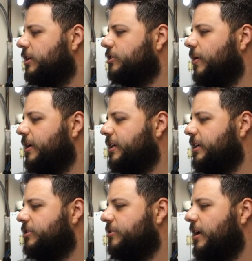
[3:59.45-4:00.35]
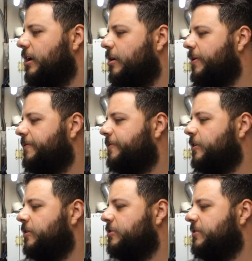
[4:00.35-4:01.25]
so I did a dry of
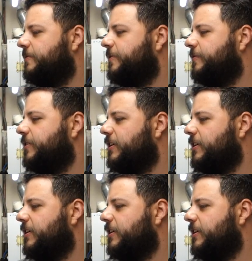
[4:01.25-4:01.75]
450